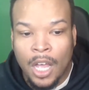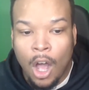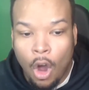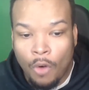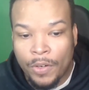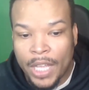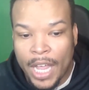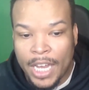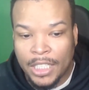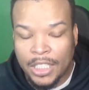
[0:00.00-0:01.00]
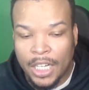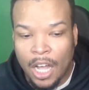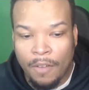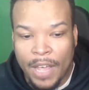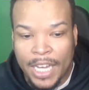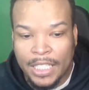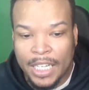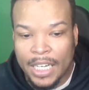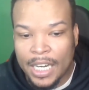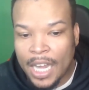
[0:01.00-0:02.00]
over the age of 18
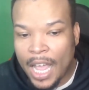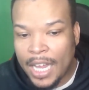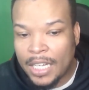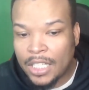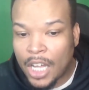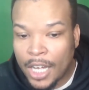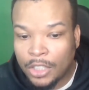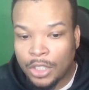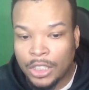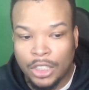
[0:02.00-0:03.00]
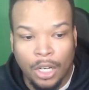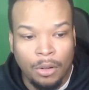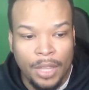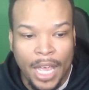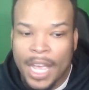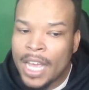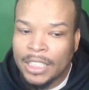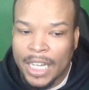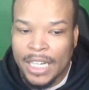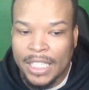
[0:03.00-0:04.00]
in 8 countries showed that
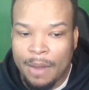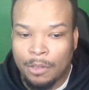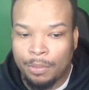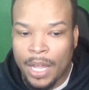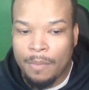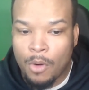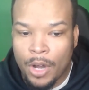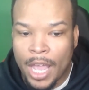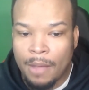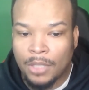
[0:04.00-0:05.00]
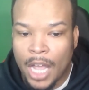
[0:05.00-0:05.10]
Chinese gamers play more games